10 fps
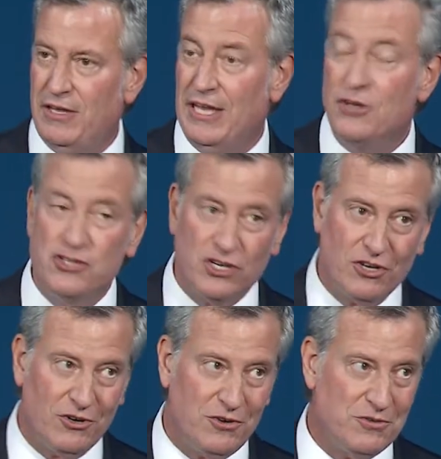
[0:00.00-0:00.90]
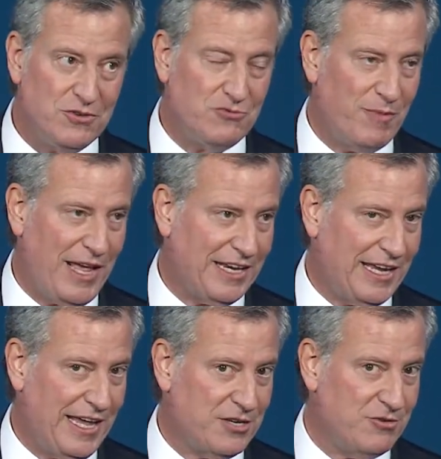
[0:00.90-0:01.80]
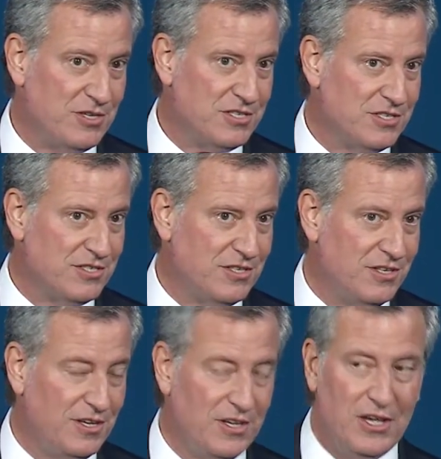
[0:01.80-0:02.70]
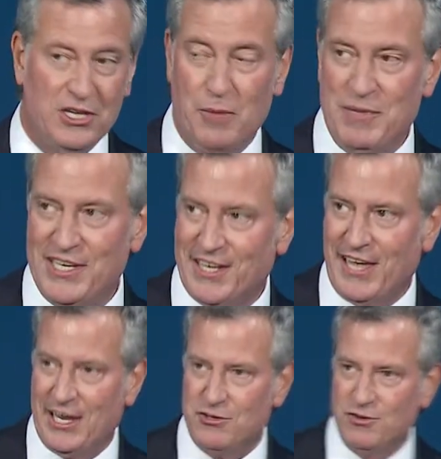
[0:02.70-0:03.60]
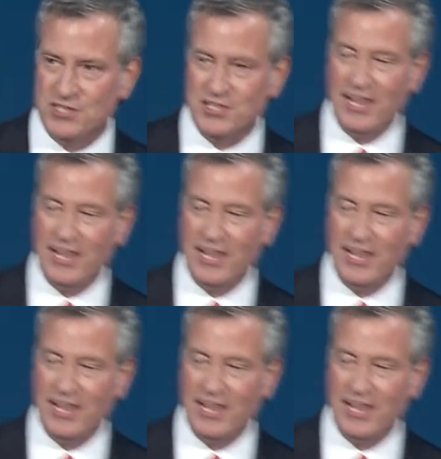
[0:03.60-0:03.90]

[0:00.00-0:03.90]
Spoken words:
in turns, dramatic actress, comedic actress,